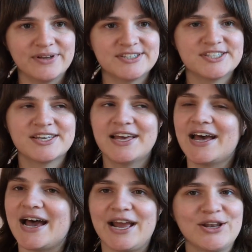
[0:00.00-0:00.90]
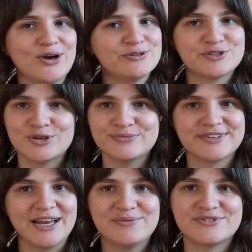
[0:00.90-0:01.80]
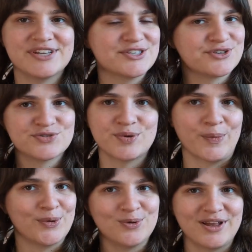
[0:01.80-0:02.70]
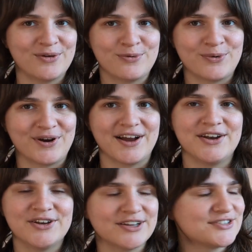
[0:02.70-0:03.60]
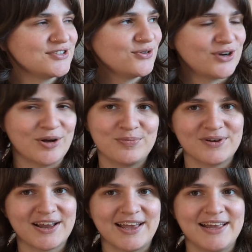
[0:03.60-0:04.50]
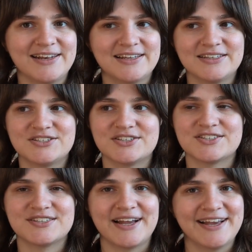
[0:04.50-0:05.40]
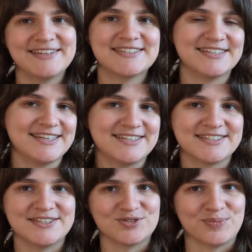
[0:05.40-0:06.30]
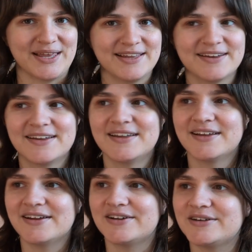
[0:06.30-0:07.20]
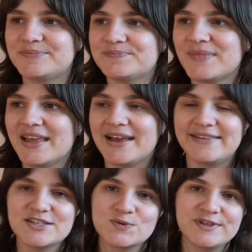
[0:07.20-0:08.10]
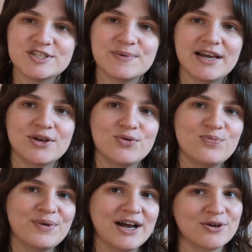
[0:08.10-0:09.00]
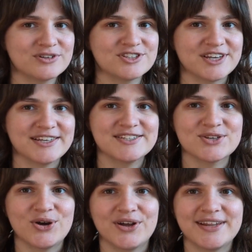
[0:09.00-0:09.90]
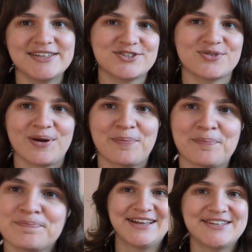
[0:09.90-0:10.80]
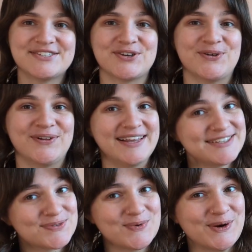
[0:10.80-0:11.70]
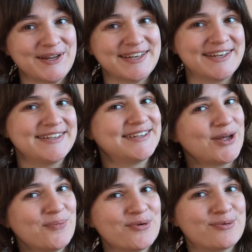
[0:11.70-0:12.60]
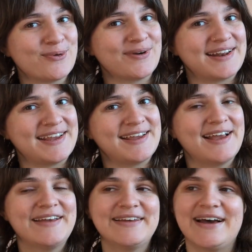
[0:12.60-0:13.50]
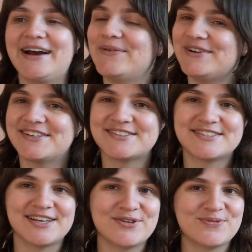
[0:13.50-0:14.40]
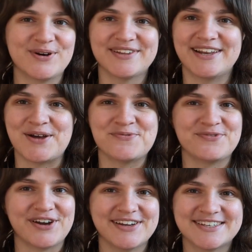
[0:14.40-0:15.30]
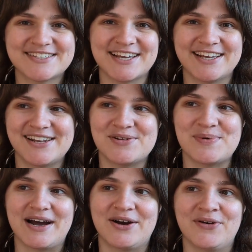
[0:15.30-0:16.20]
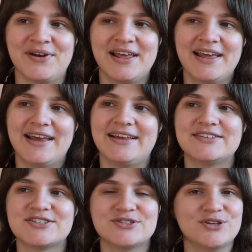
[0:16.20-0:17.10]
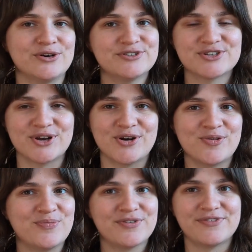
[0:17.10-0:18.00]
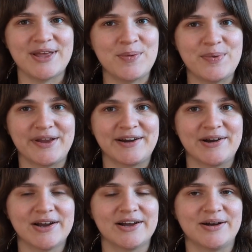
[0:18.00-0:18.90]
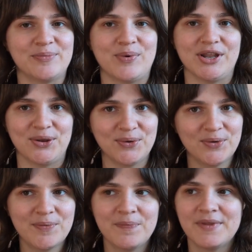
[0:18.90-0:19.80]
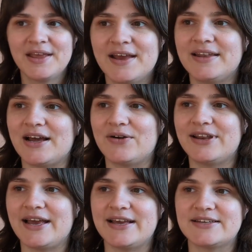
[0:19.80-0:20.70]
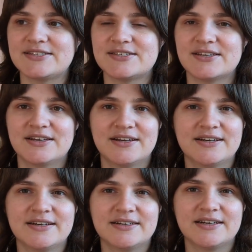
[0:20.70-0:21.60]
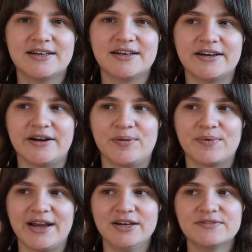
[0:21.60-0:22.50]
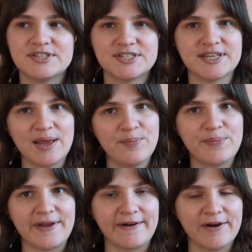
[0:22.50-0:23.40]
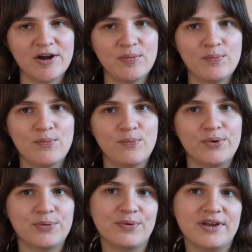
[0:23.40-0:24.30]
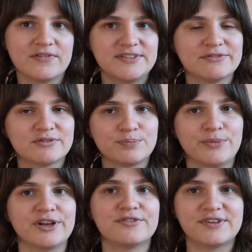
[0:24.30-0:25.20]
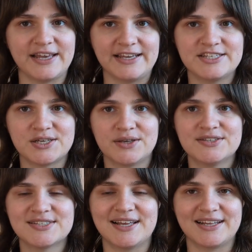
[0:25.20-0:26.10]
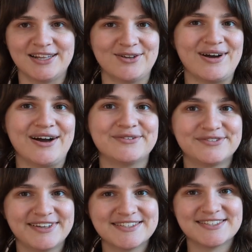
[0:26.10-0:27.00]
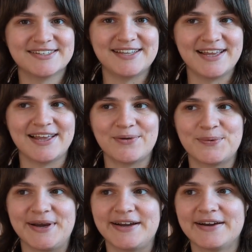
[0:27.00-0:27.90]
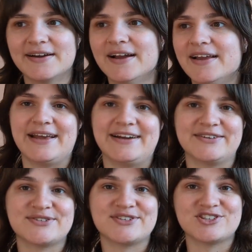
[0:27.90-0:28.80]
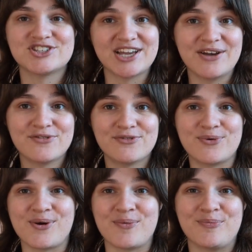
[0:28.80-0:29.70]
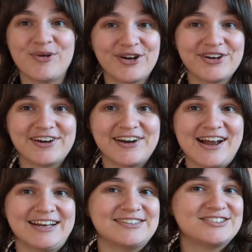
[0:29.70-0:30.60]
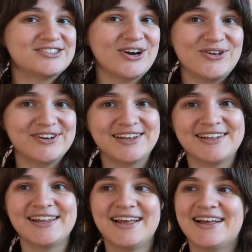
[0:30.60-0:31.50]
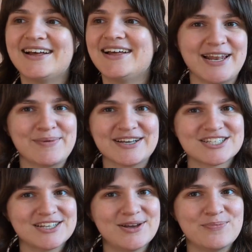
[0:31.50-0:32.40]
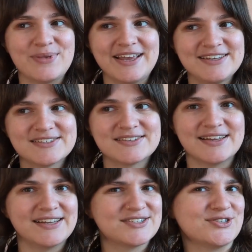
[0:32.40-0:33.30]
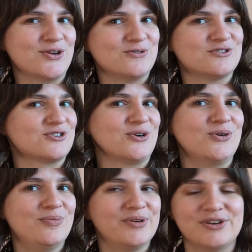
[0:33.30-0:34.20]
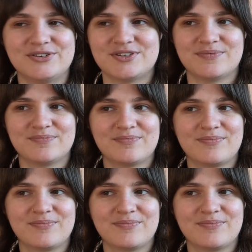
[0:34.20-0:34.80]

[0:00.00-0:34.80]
which I know sometimes that's just what we're looking for, not too complicated, just nice and easy to make. And this one is by Goomba Crochets on Instagram. So last one, number 40. I wanted to save one that I'm very excited about. It's a No-So Buffet Bear bundle. Now it has kind of the same bear, but with different modifications, like little outfits that they can wear. There's a chef or a burger and a donut. And I'm actually amazed that it's No-So, because